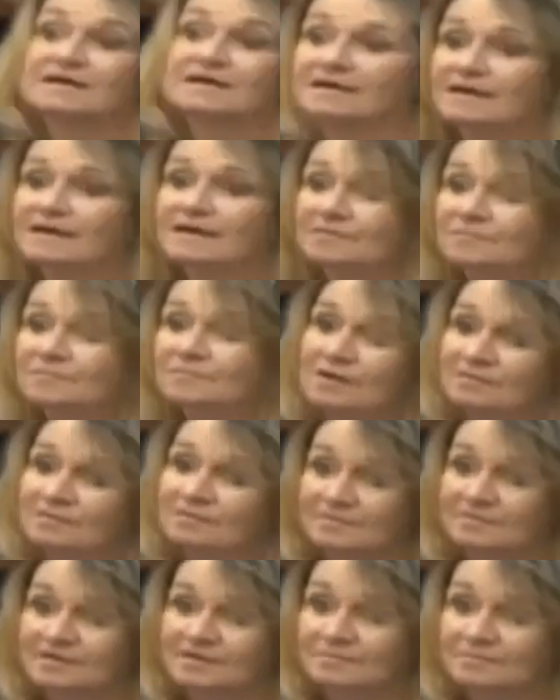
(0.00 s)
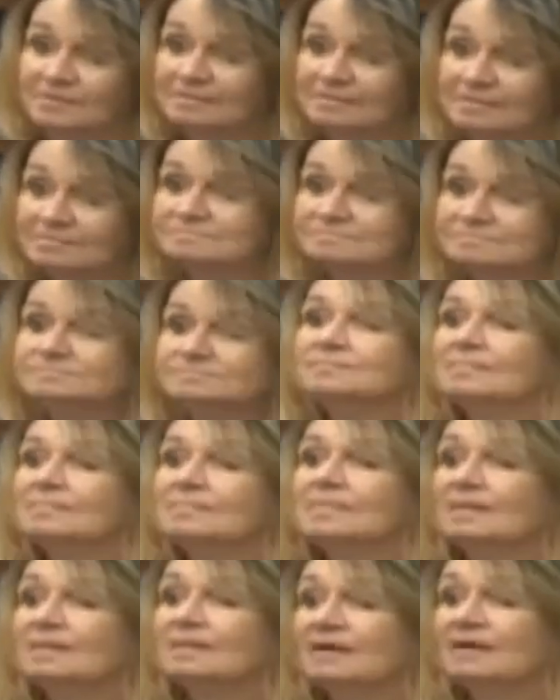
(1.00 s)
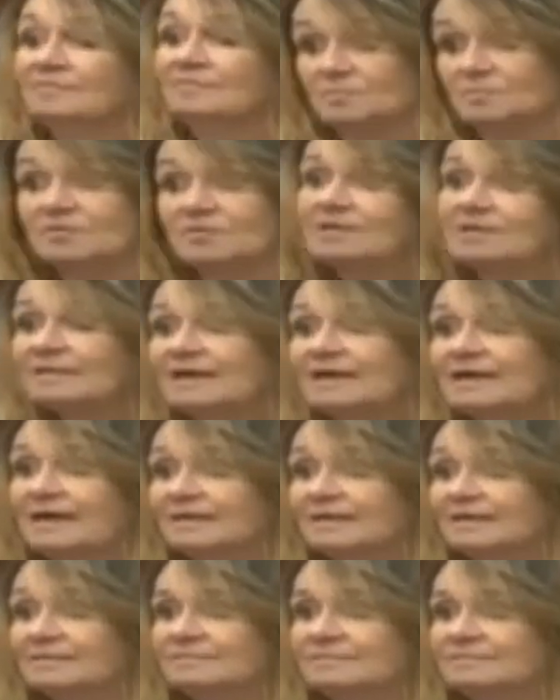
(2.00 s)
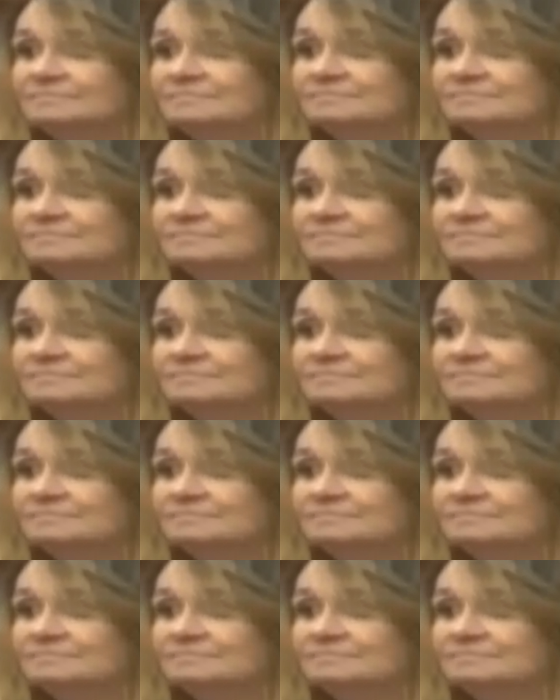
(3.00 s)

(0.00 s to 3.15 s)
I can't walk very well. I have a broken leg.